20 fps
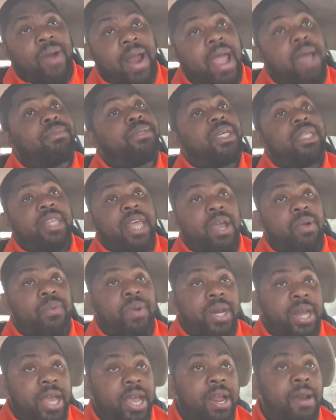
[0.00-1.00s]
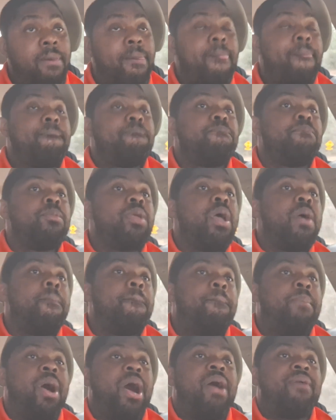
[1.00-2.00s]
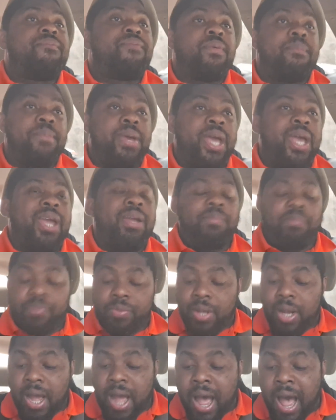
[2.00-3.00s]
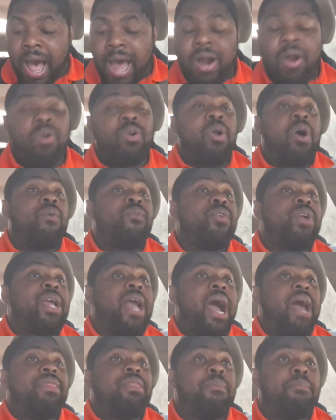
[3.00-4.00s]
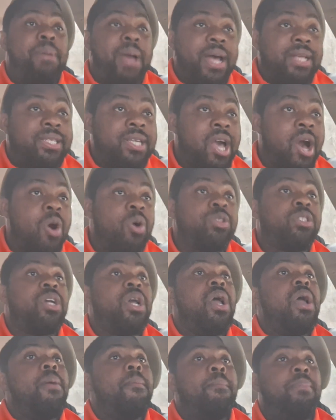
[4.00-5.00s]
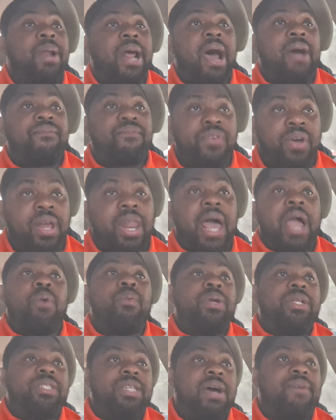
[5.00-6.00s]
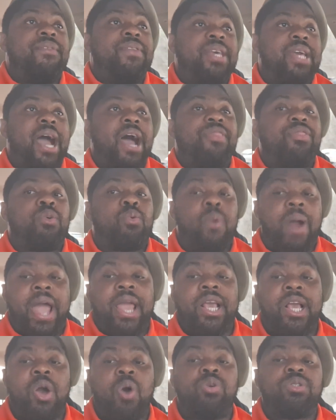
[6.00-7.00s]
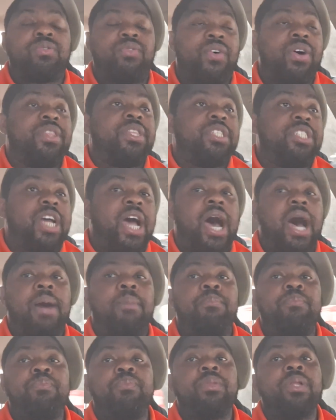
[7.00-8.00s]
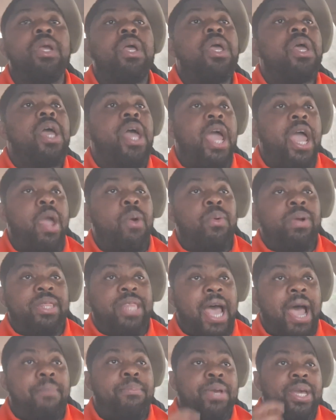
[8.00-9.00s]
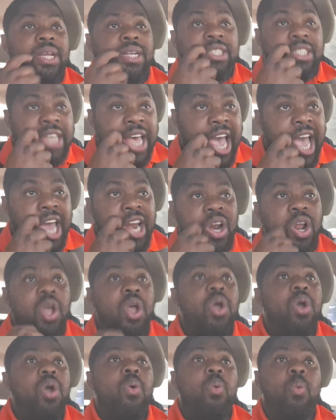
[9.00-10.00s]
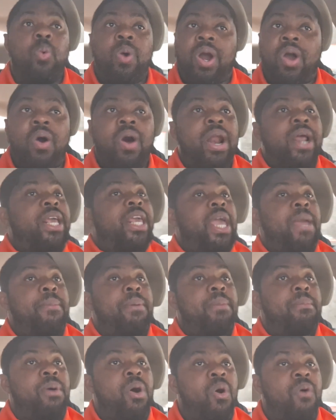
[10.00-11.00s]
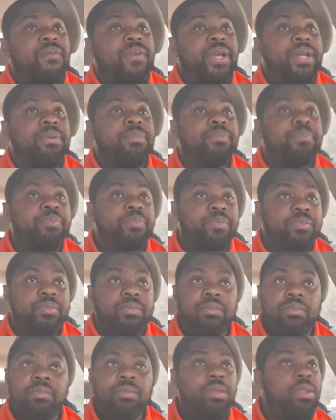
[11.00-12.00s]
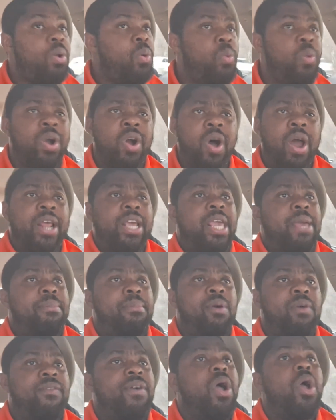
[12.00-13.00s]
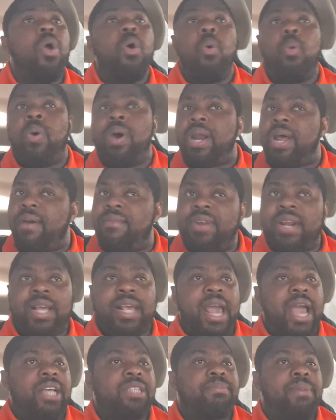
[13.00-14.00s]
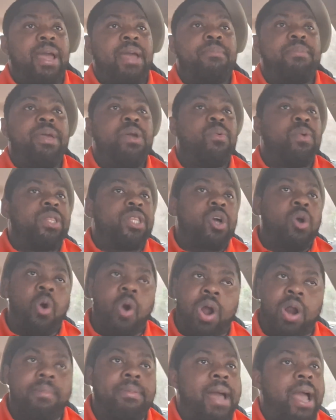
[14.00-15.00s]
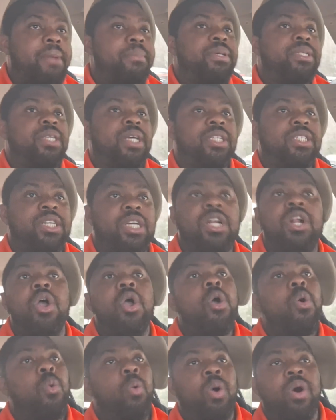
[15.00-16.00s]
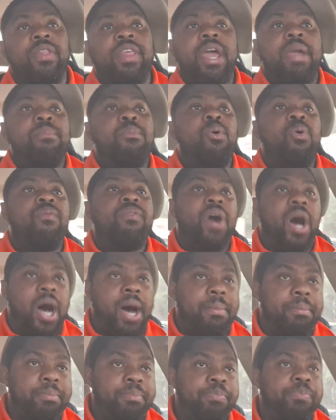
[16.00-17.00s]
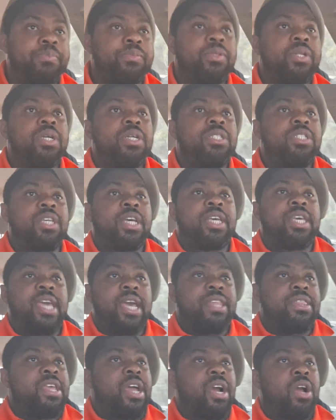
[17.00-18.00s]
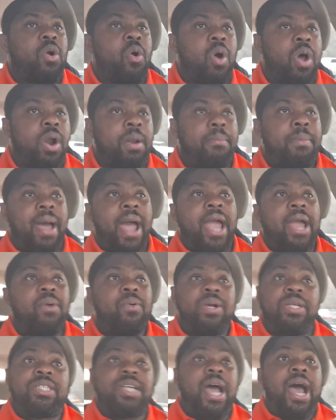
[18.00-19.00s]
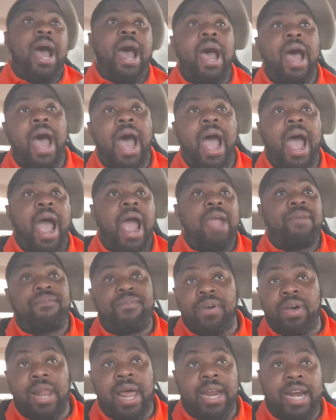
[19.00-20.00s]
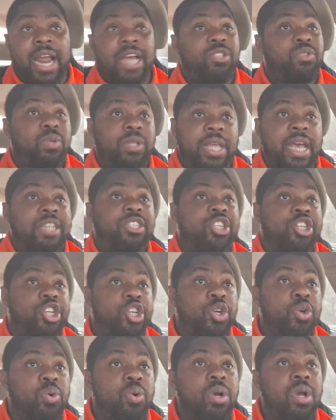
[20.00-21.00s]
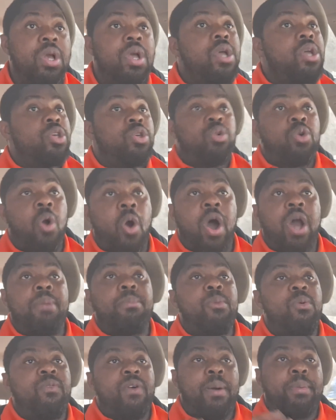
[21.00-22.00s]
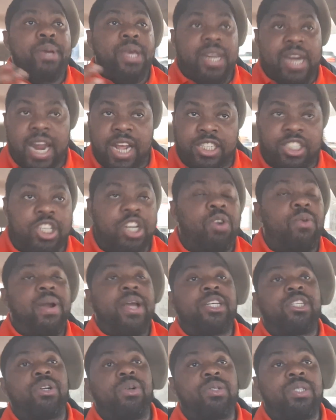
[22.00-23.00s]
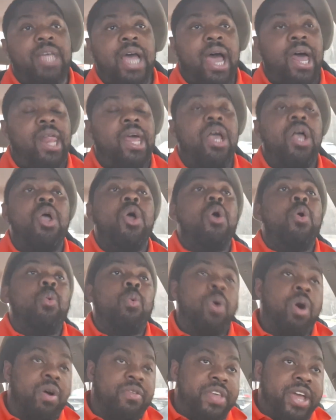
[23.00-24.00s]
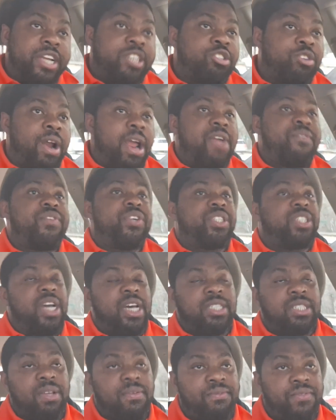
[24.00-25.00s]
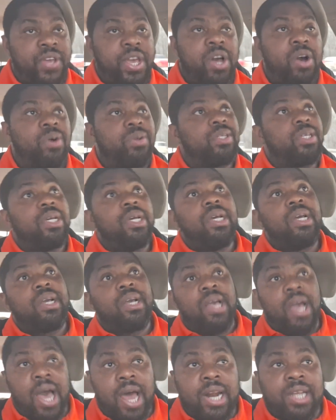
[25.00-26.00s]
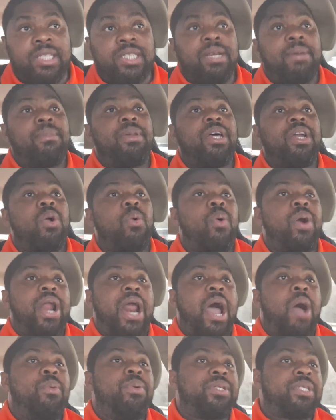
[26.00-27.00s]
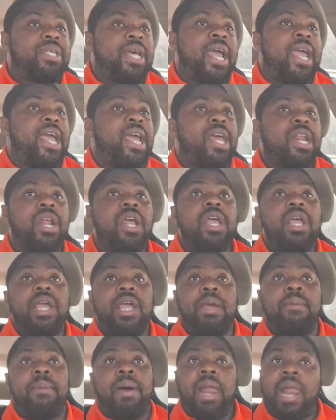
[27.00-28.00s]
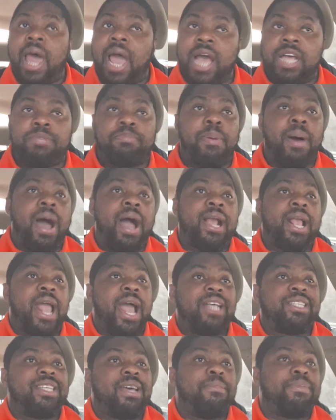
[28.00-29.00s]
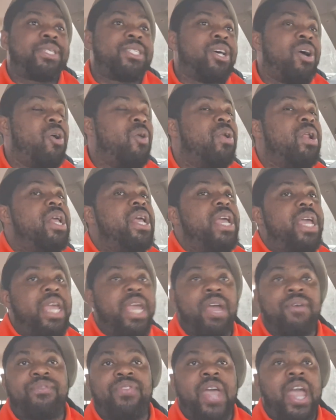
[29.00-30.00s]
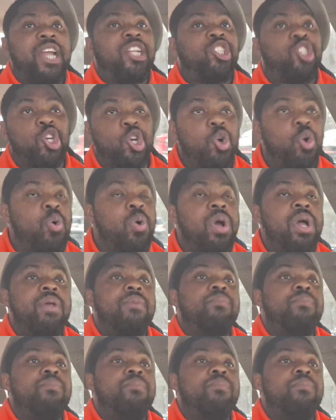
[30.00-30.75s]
Ramsey think we did. But for me, I don't know if we got the best coach, but I feel like we definitely got the right coach for the job. And with that being said, we're going to keep it moving. We're going to keep moving. Whatever the case may be with the quarterback position, will they move up to get their quarterback, which I feel like that's what they should do. You go out and move up and get that generational talent. Will they trade for Justin Fields? Kind of similar to what I was saying in my last podcast episode. If they do,